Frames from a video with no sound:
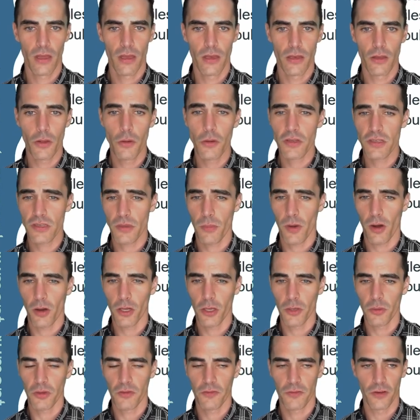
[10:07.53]
Notice I'm
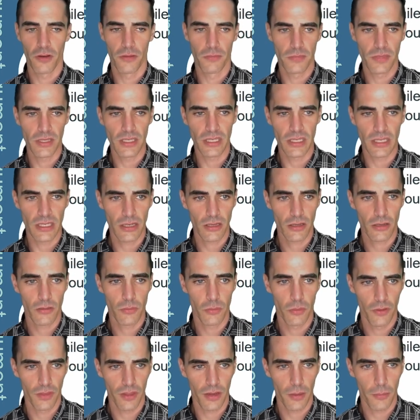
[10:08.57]
arguing for a mean here.
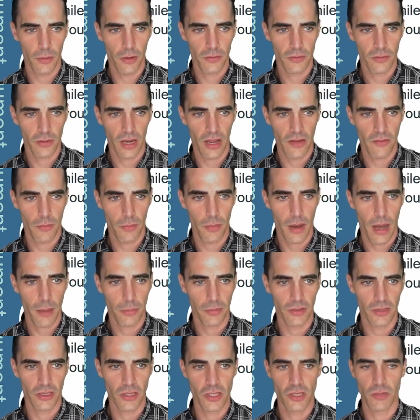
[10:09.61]
Well, then I'm also going to have a
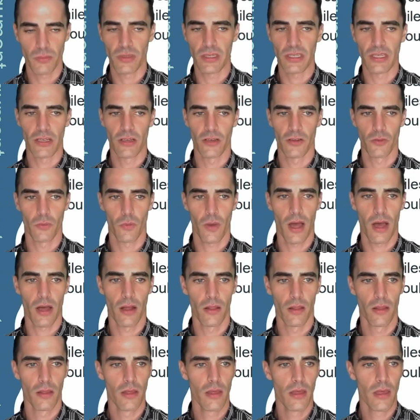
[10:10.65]
population mean here as
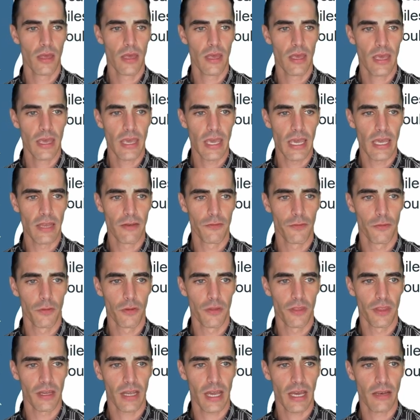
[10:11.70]
well. And for
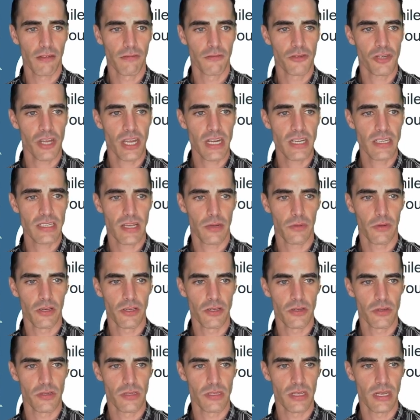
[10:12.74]
the kind of change that we're
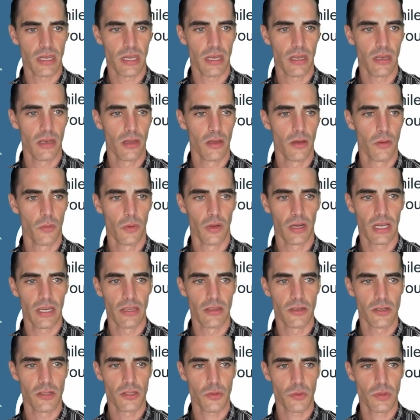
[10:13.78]
interested in, well, again,
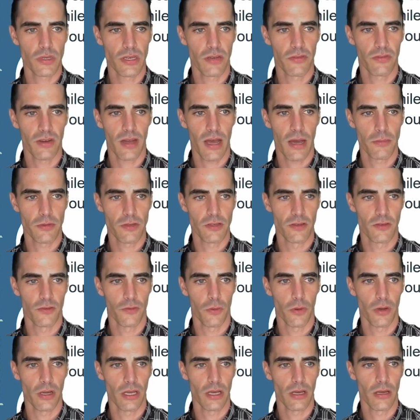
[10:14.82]
there's three different options
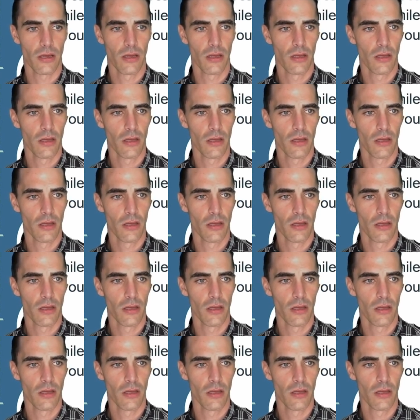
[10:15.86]
for you.